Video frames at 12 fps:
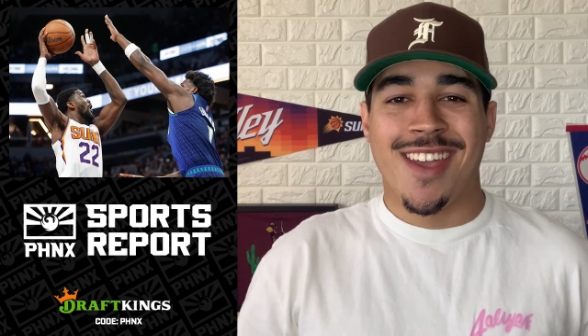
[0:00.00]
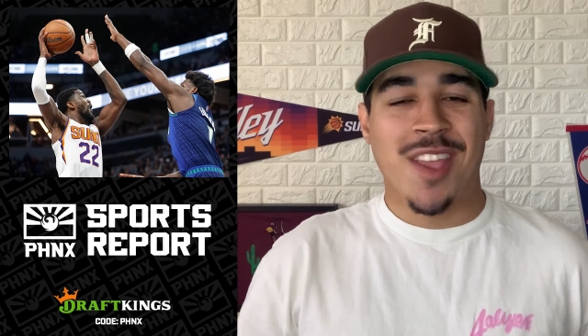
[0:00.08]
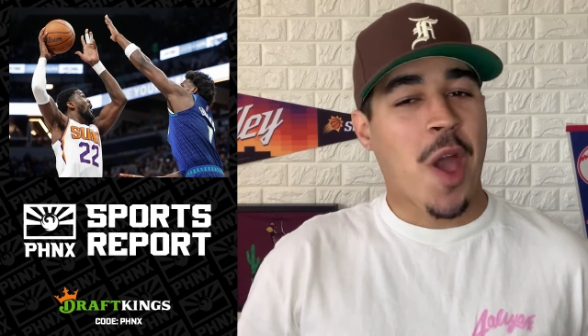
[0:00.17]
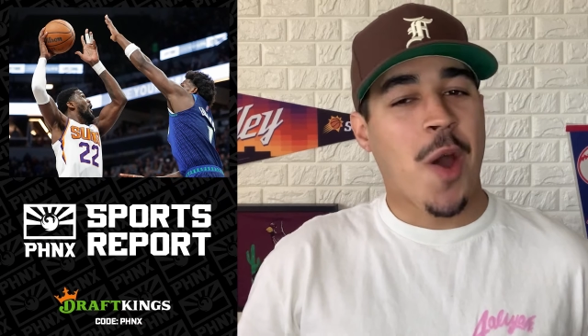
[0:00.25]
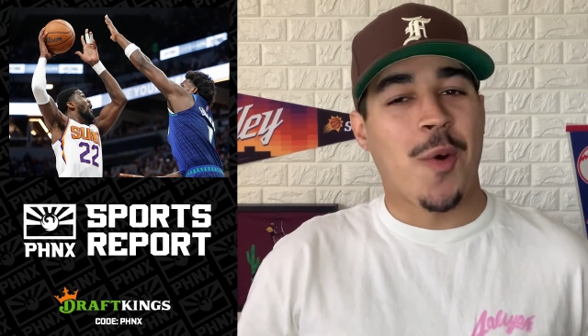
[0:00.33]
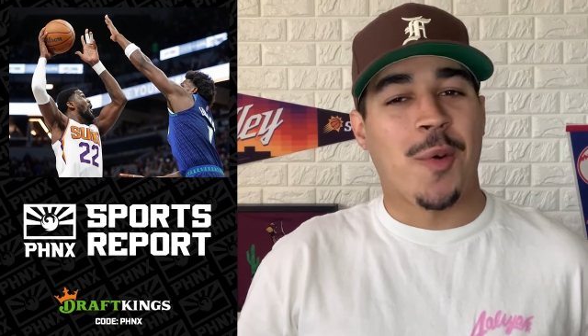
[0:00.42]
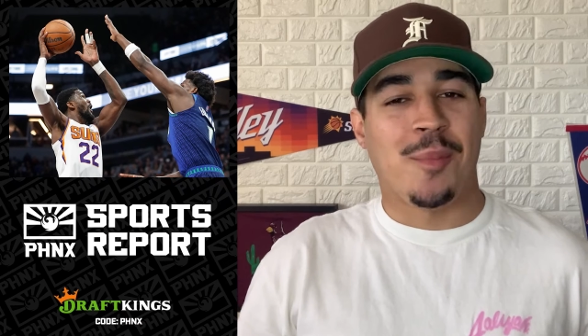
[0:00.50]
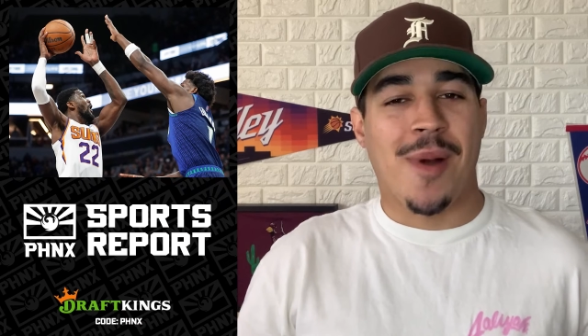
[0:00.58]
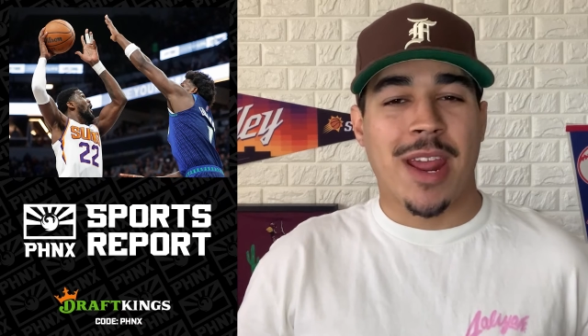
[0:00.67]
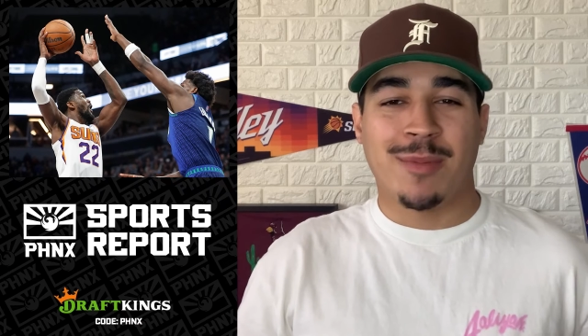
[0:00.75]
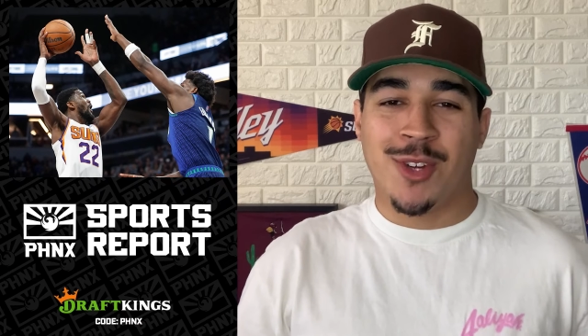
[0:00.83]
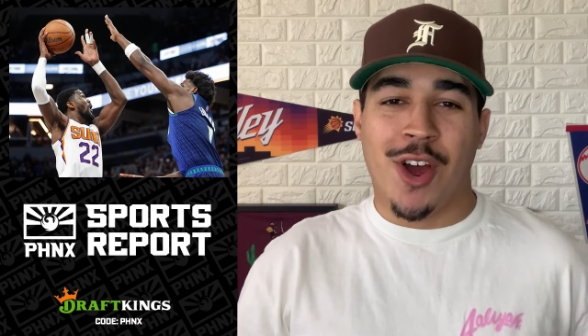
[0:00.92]
Yo,
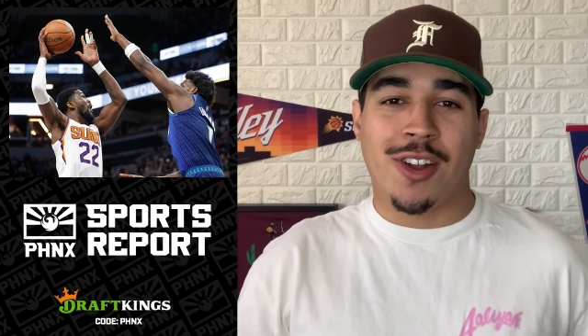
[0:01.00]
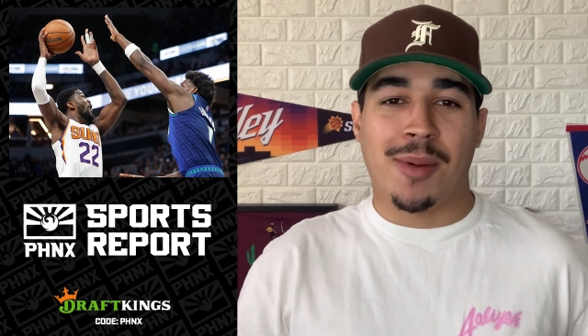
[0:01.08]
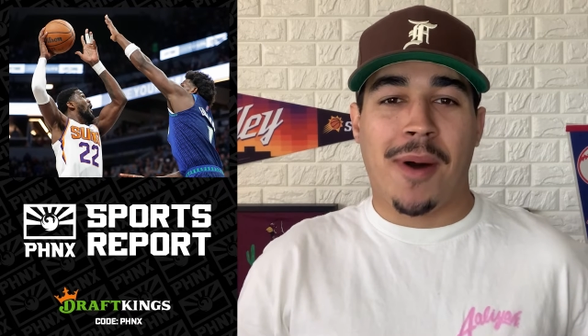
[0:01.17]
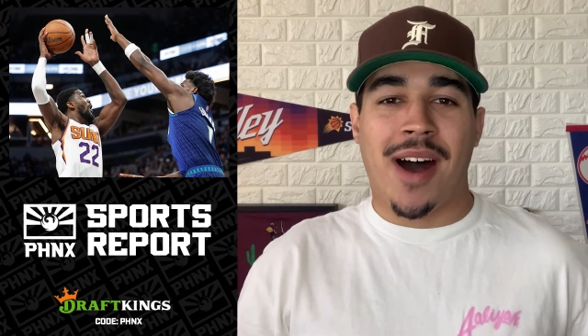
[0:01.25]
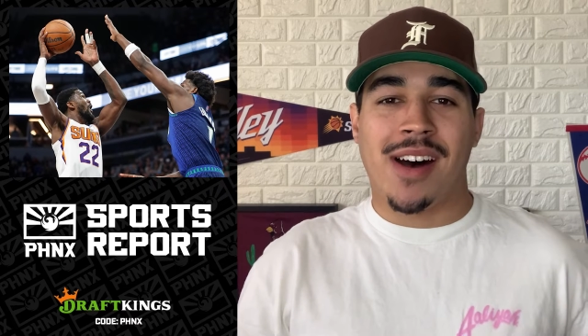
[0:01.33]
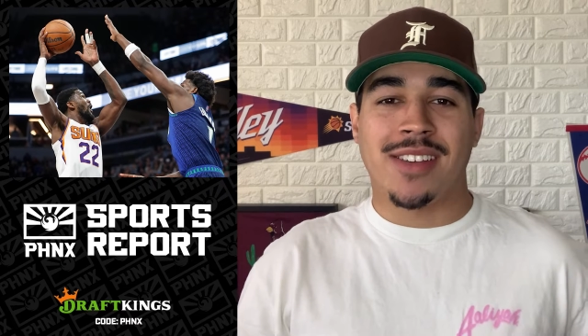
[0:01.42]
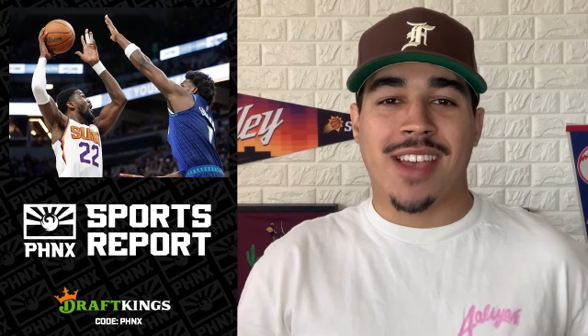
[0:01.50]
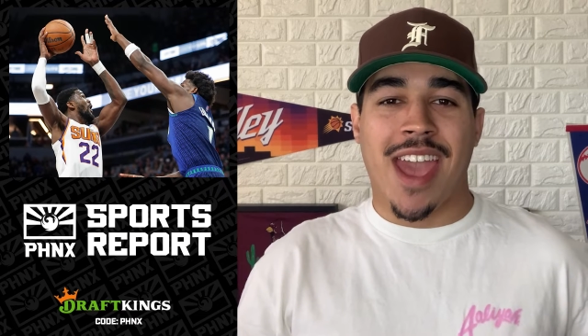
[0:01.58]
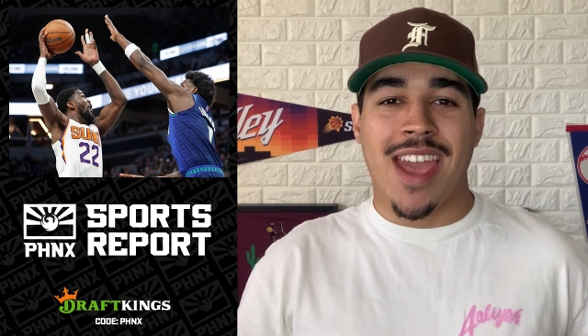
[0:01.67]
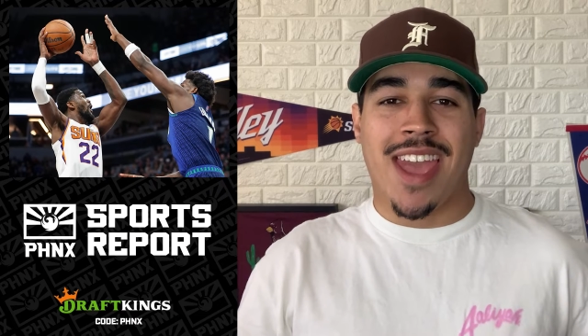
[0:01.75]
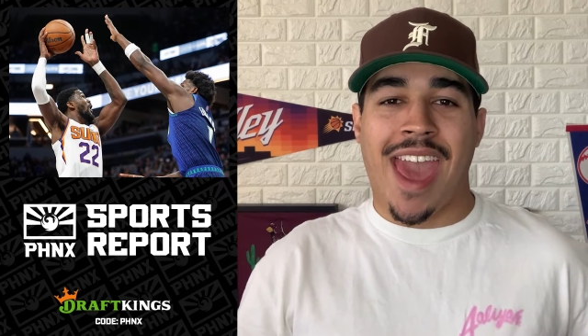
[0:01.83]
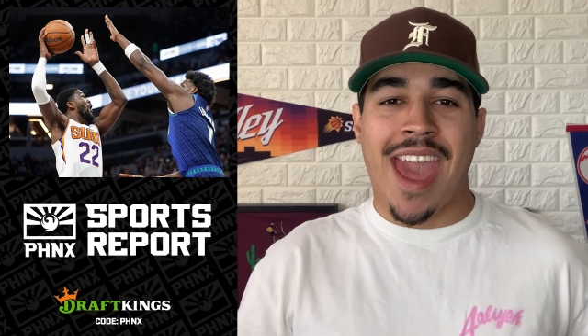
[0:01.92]
my name's Shawn DePaz,
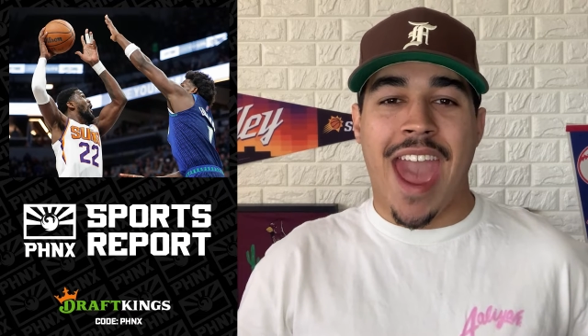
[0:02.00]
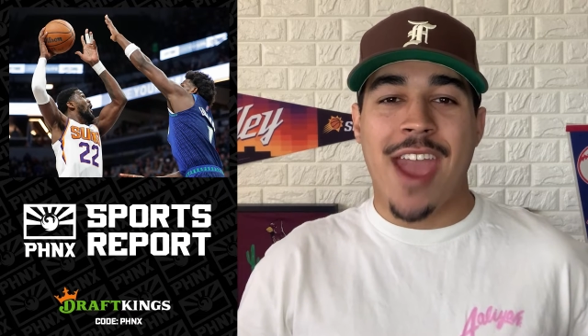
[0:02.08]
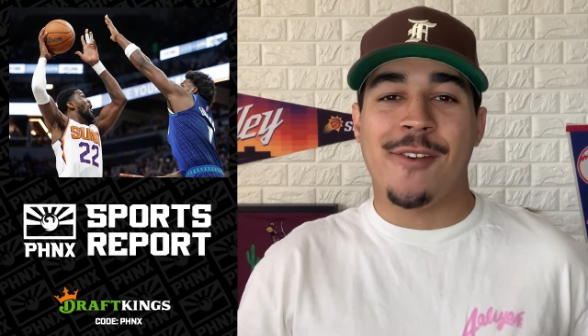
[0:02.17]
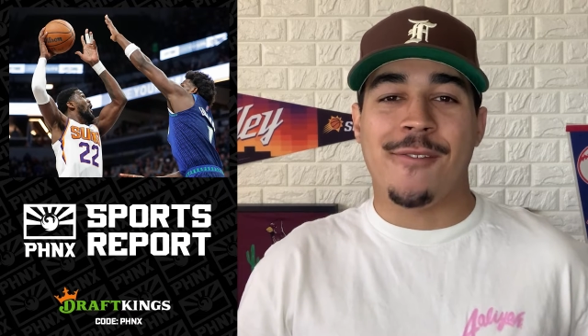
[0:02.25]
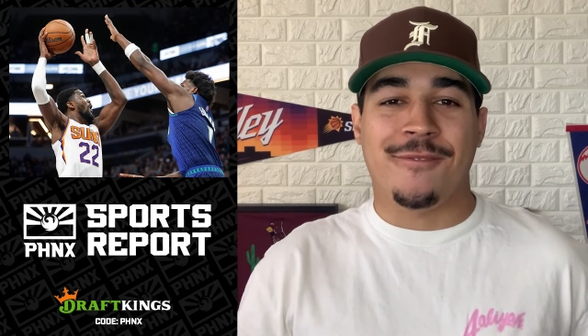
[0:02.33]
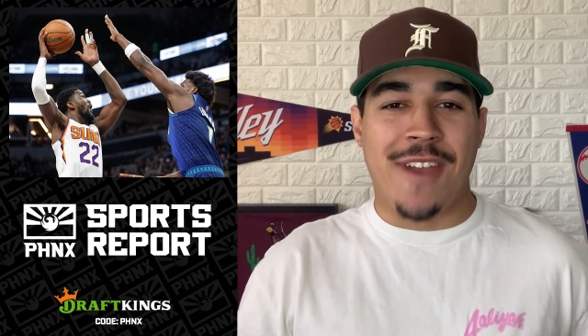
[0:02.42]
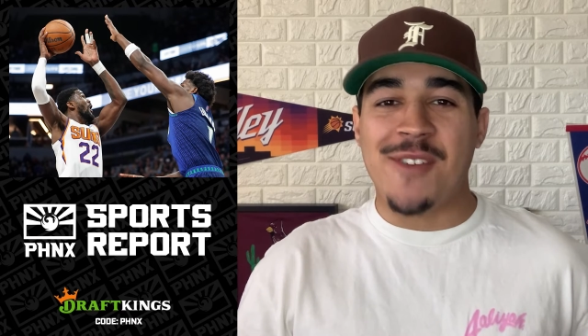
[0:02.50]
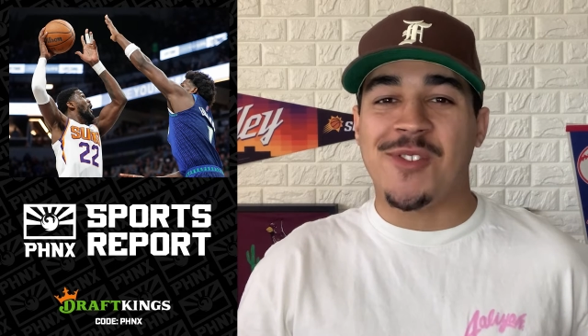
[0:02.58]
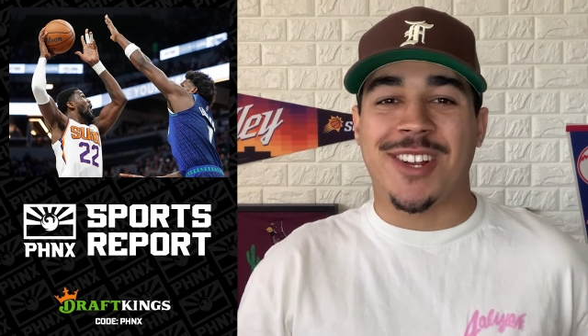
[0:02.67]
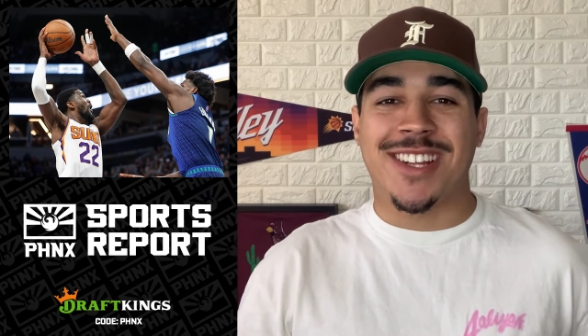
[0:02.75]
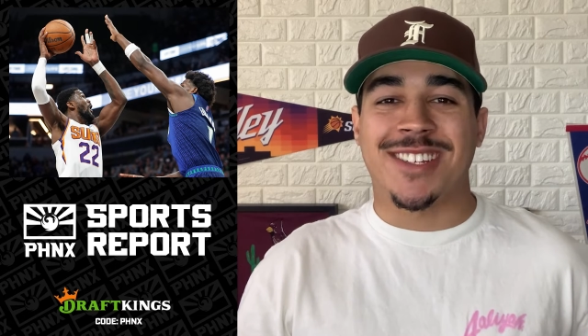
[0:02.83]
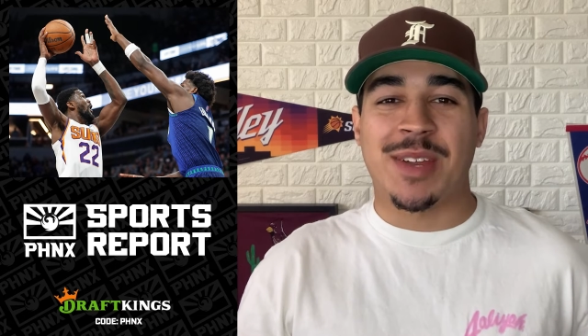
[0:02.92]
aka your
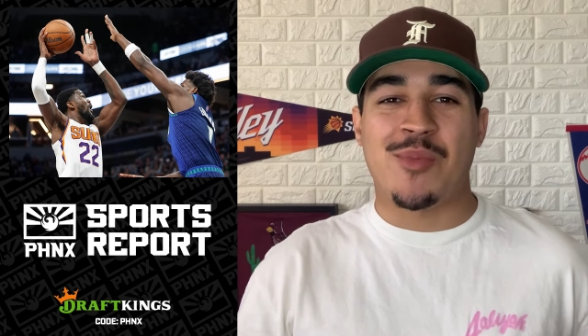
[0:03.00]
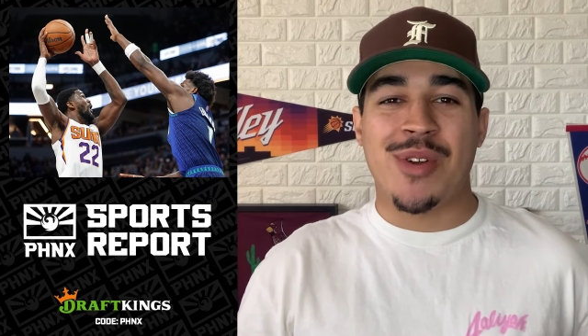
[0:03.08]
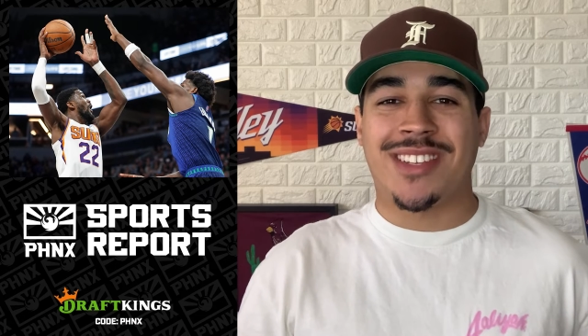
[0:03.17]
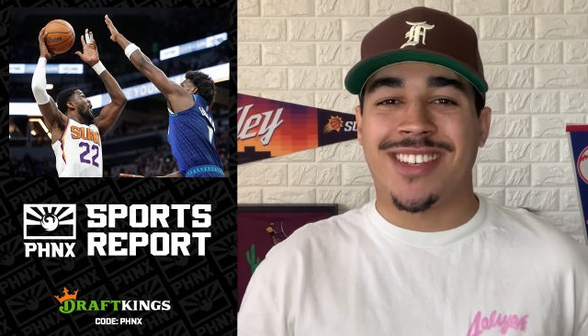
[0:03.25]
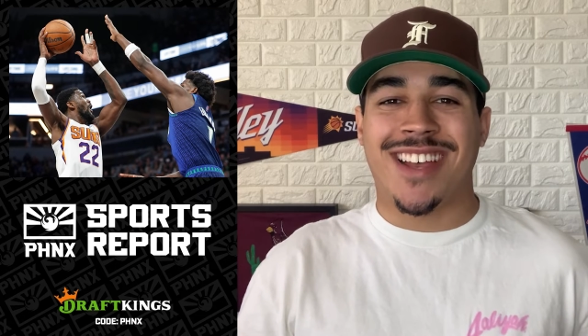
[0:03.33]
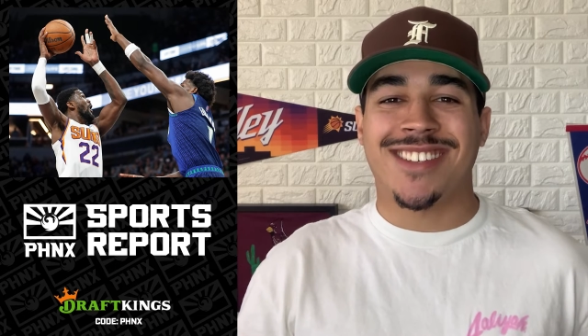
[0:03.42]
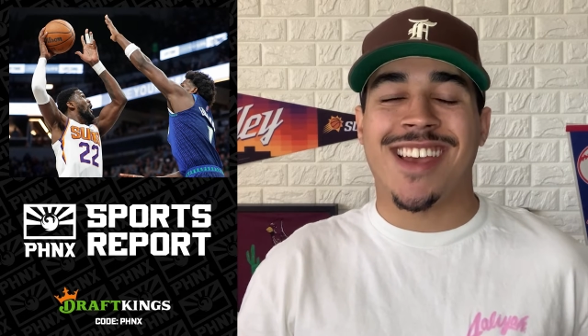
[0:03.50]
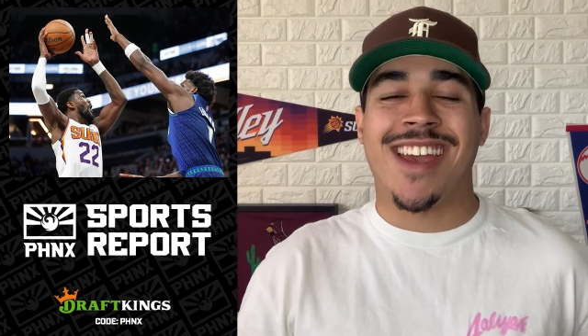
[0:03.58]
favorite Disney princess,